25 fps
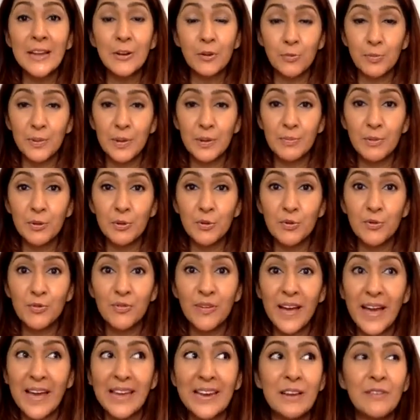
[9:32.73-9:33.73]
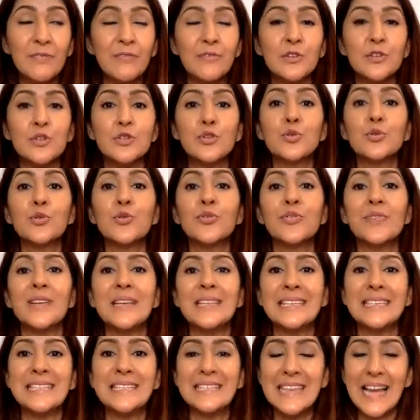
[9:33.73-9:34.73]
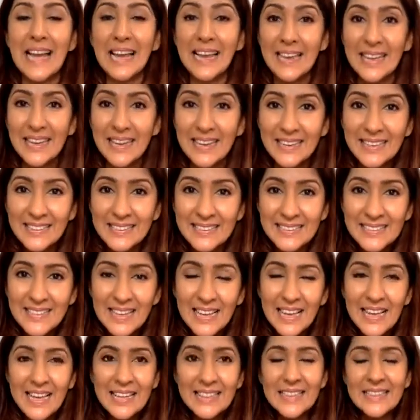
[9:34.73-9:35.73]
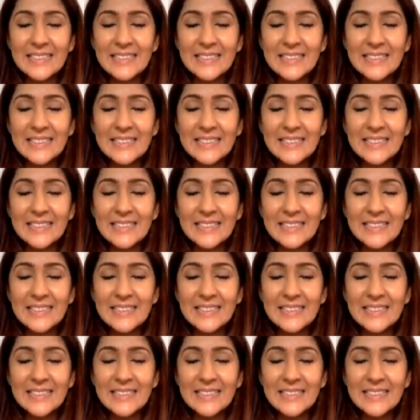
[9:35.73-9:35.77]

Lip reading: I know people who've had it for 2-3 decades.